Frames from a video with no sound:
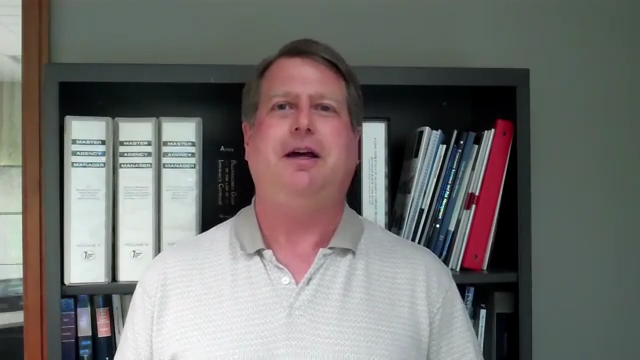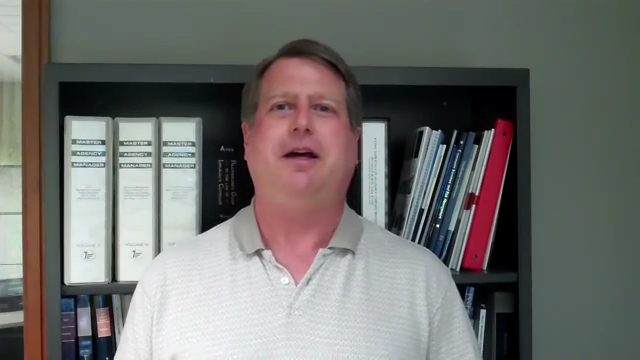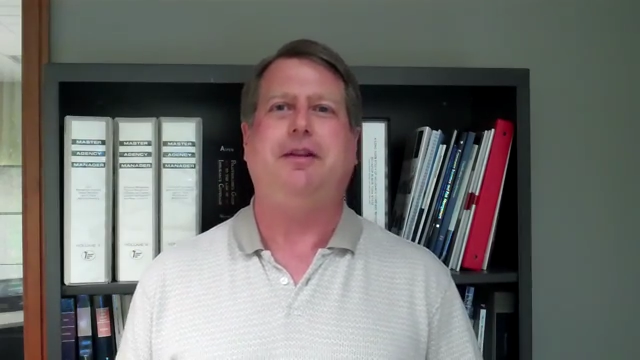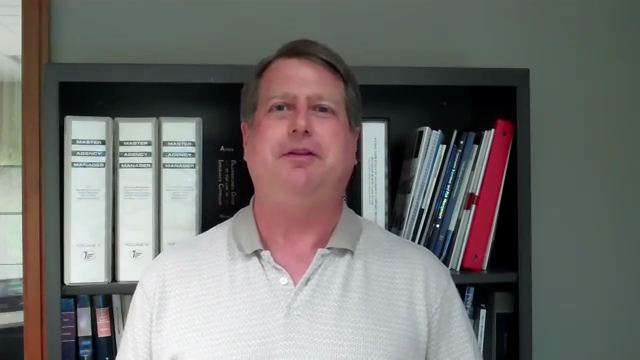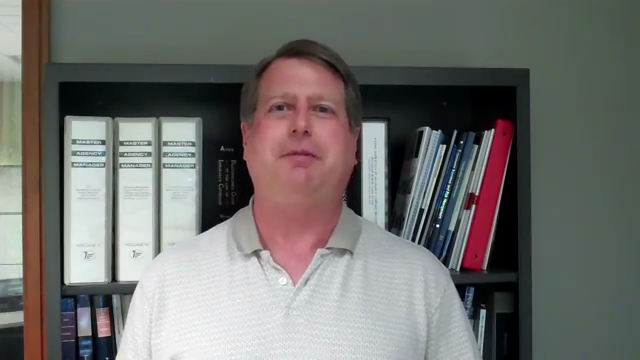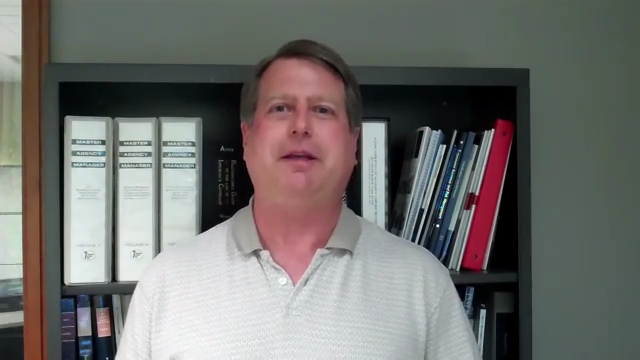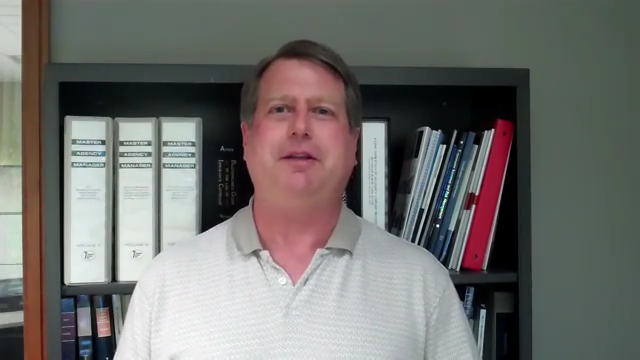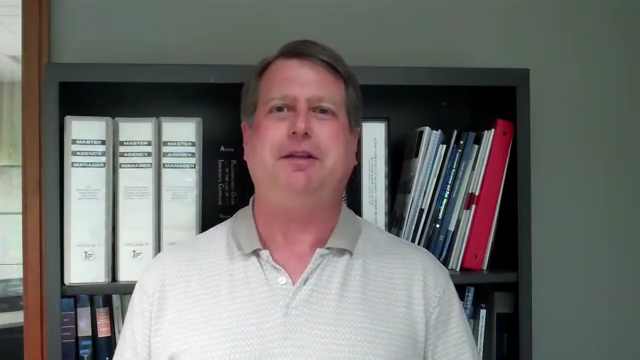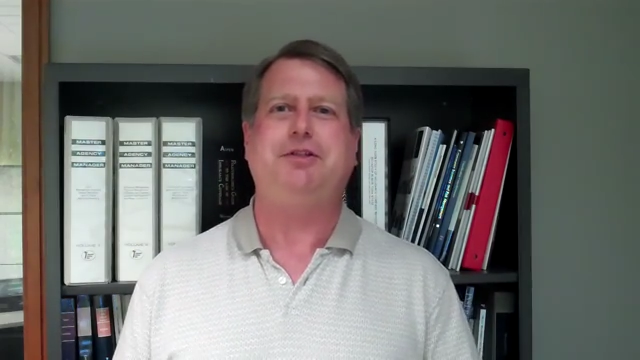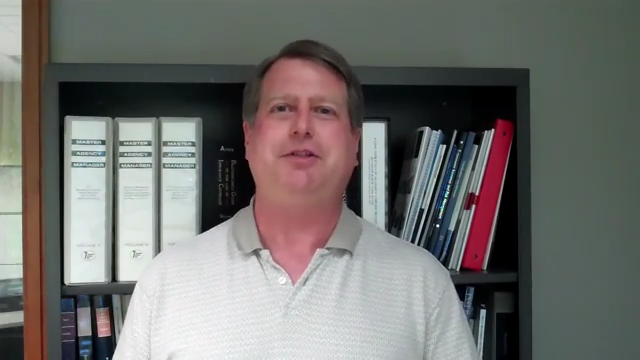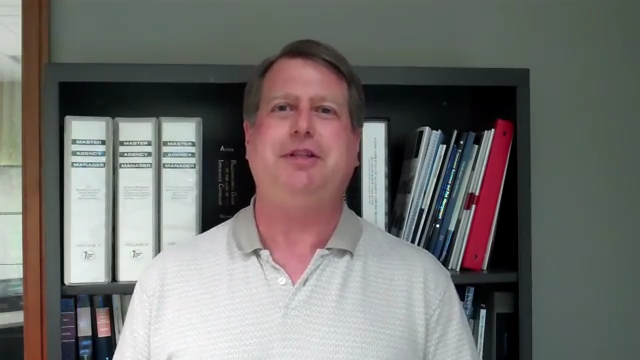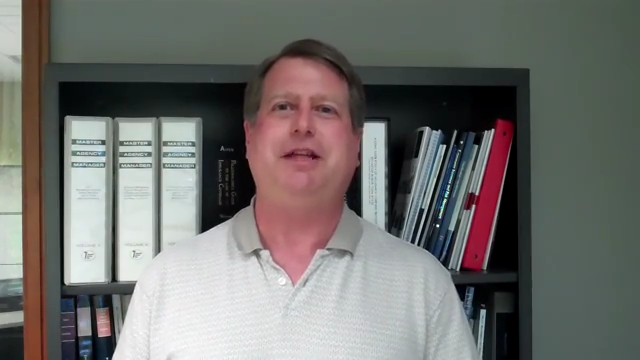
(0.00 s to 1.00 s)
The
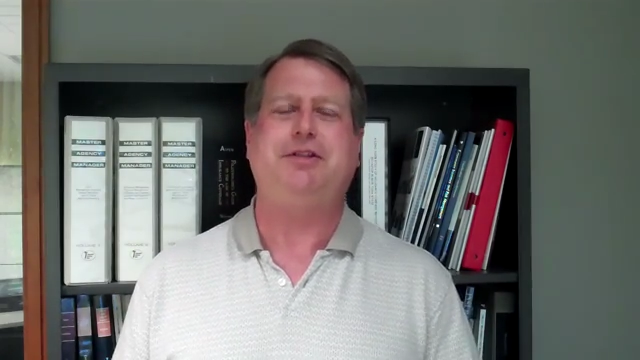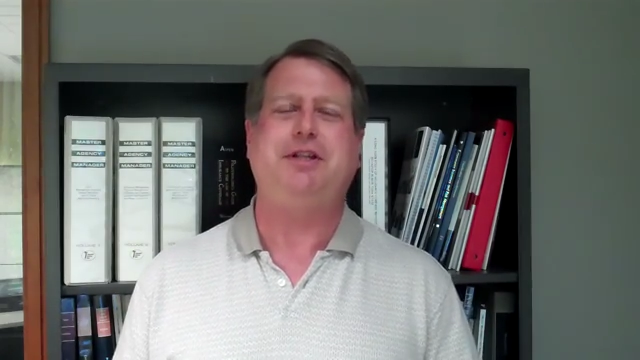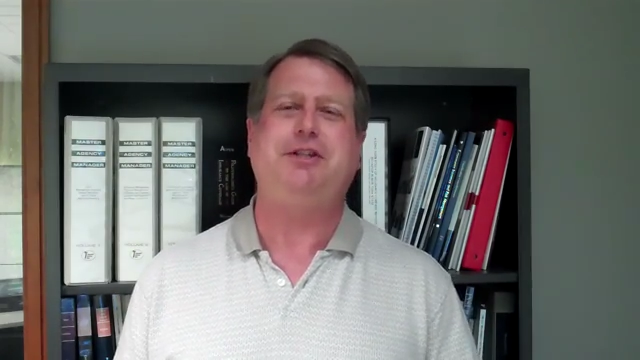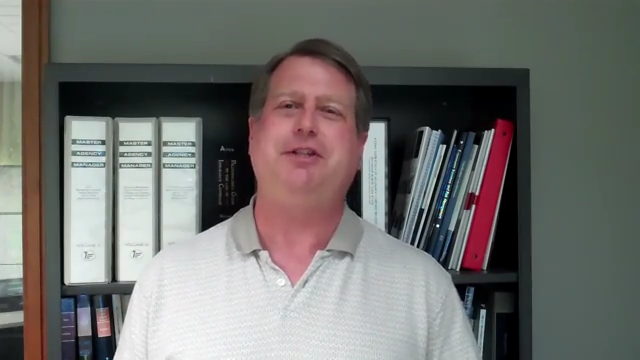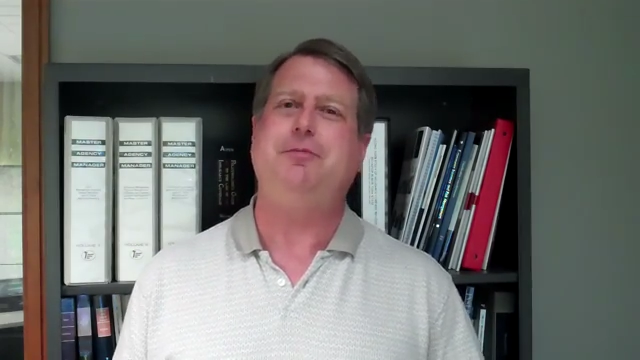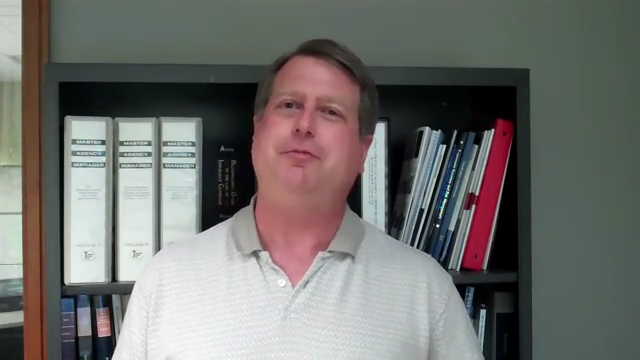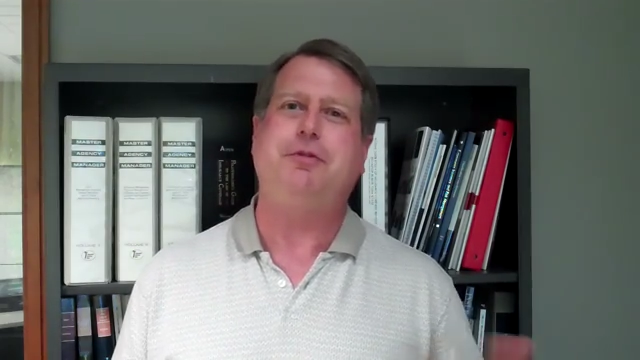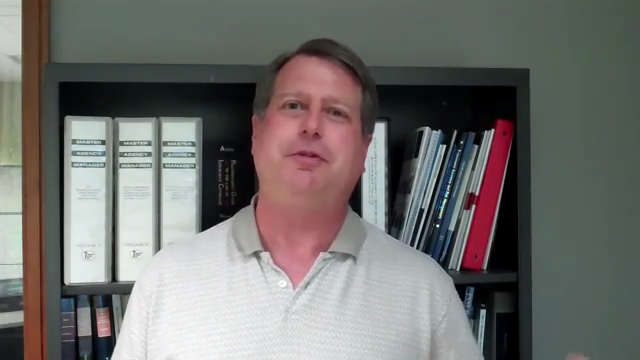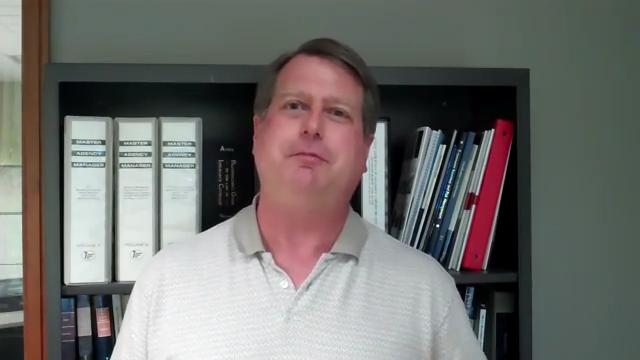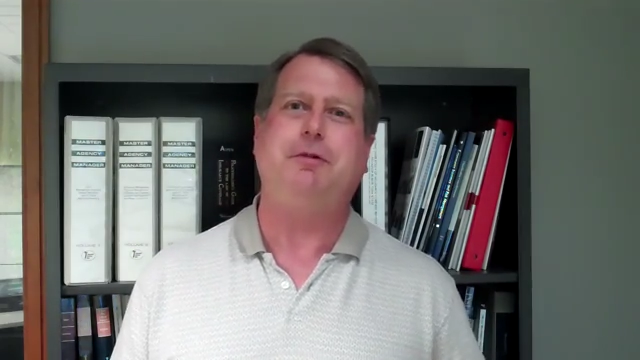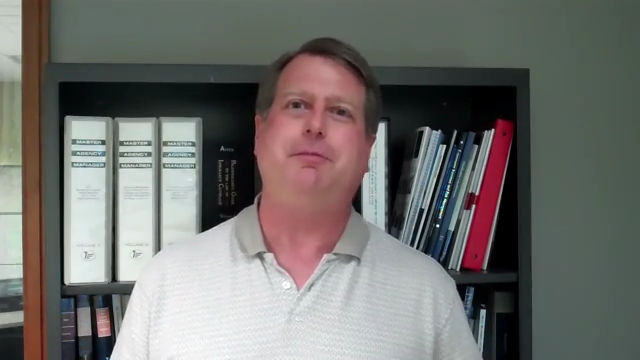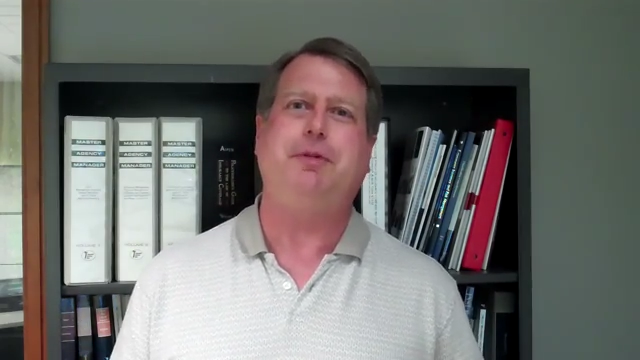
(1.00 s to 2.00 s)
regulation now says in more
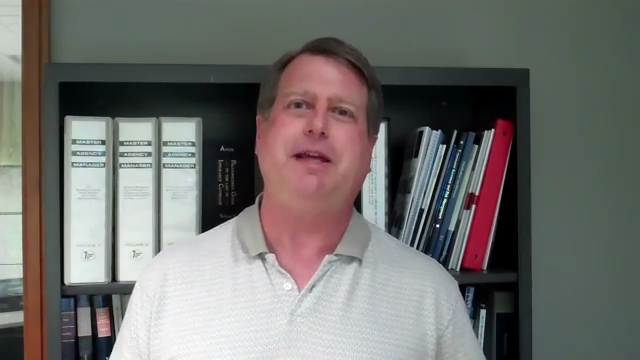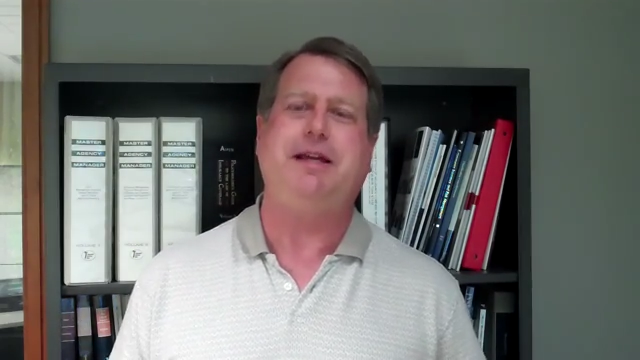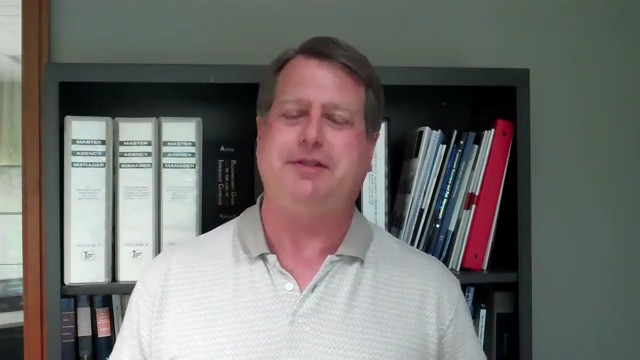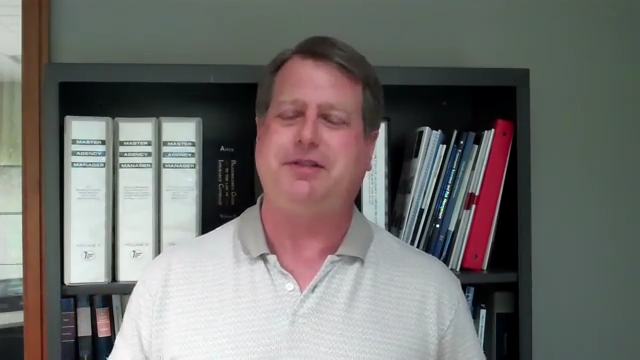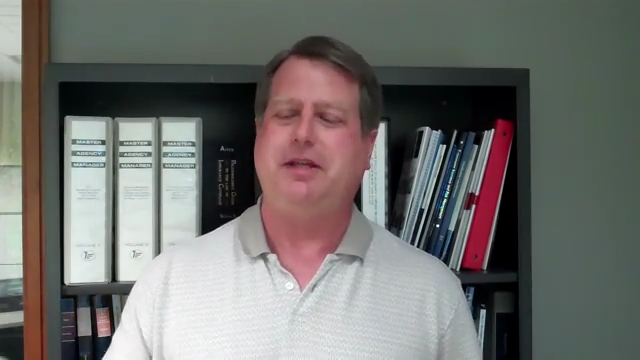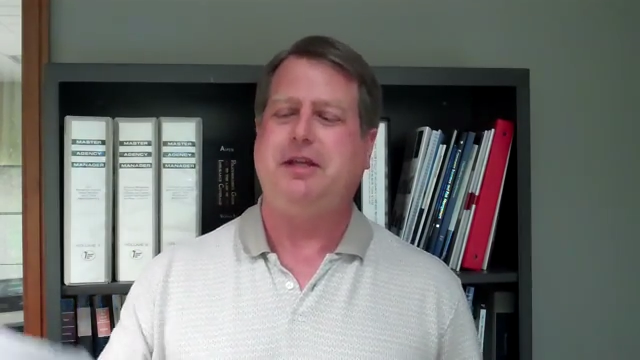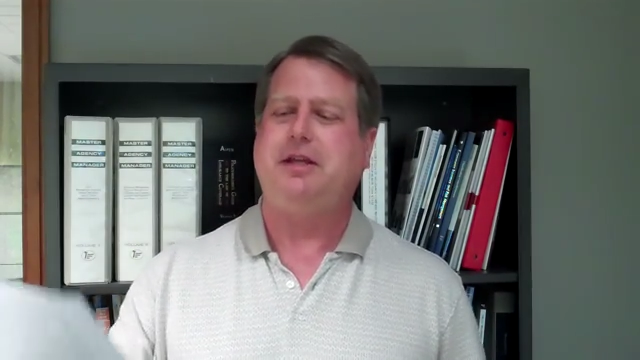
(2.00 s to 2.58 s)
than one place,